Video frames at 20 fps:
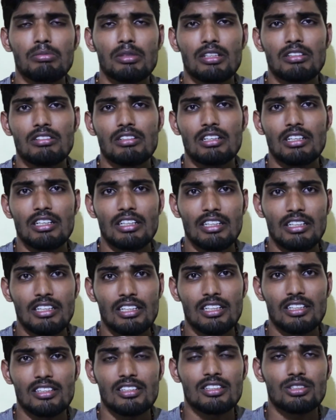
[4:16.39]
But
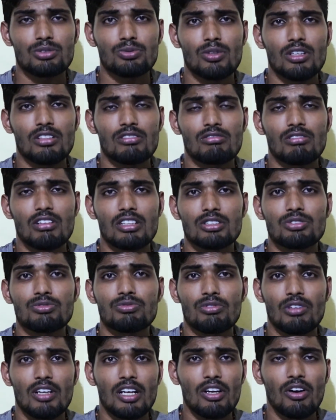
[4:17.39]
here this one
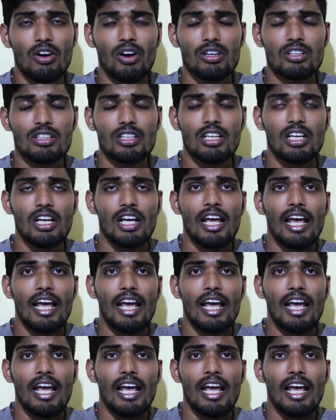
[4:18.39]
runs really hot,